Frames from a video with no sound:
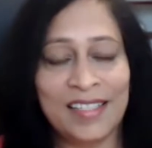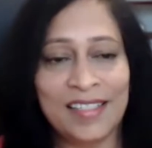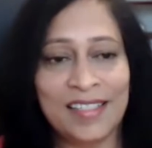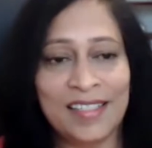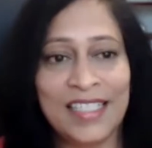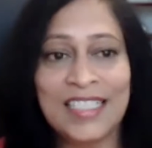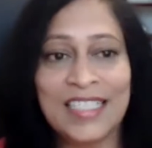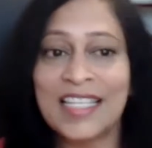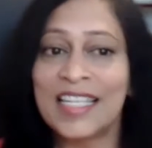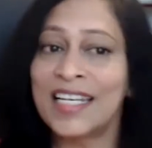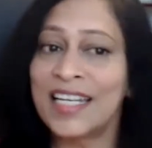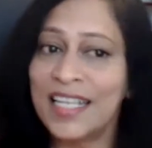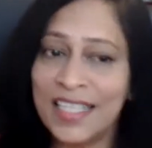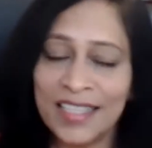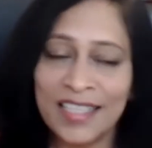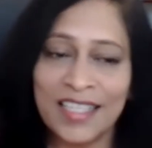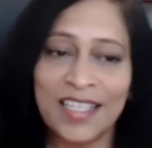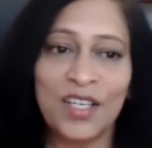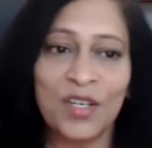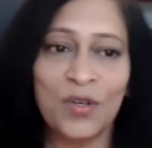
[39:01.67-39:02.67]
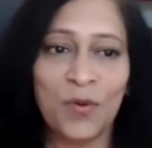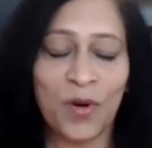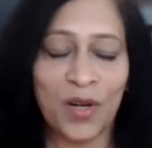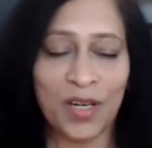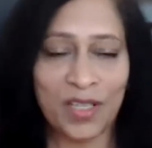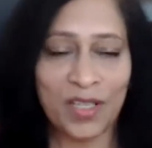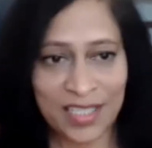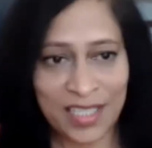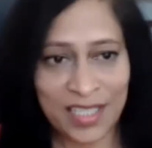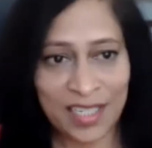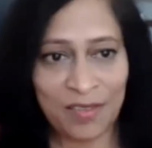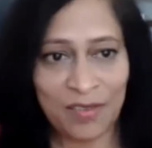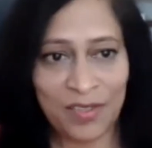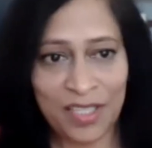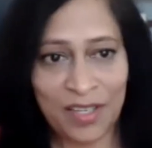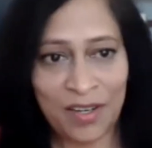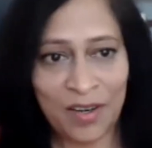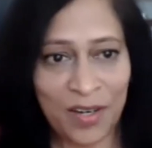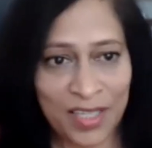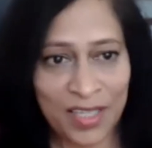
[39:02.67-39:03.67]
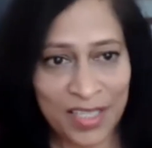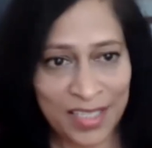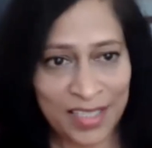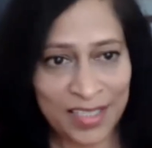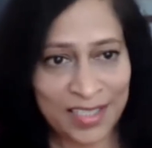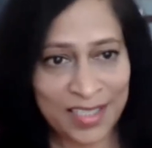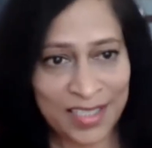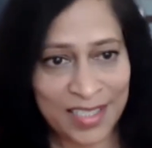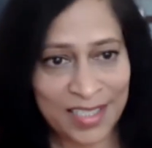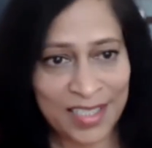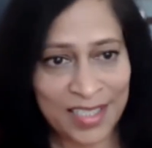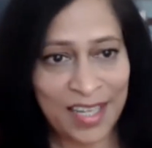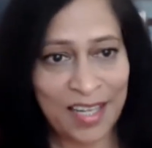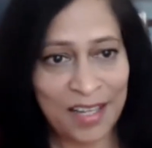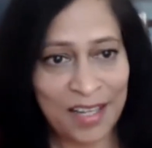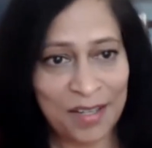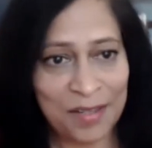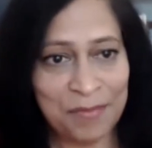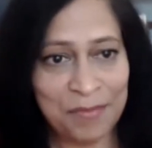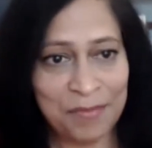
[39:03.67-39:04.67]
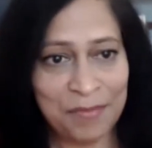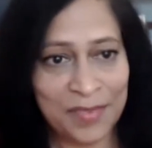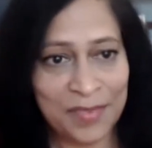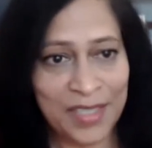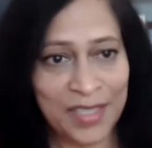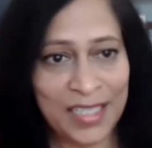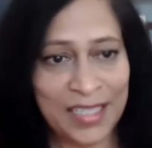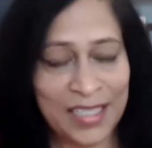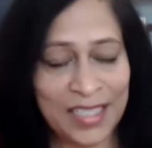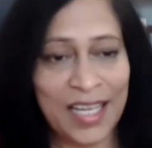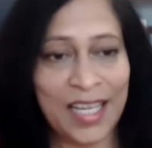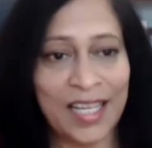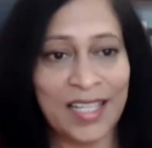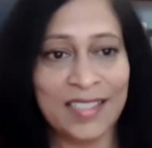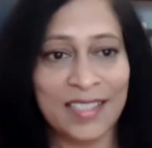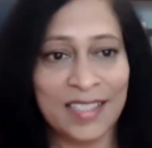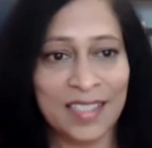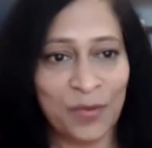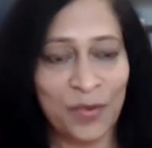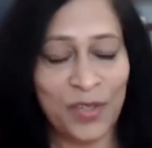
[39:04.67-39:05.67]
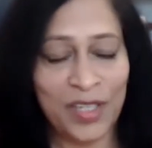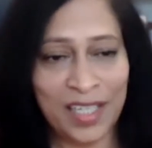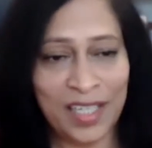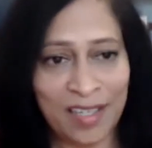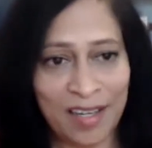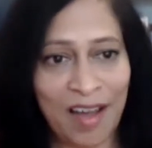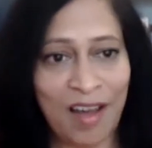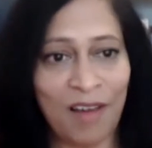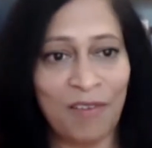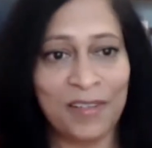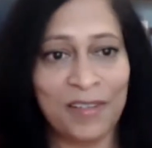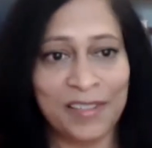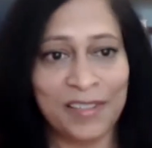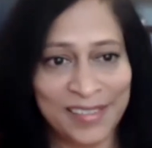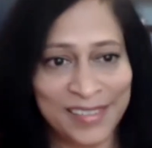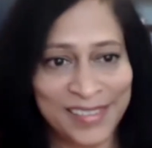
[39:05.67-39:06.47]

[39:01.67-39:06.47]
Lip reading: is there anything you want to share with the audience? Anything else that we didn't cover?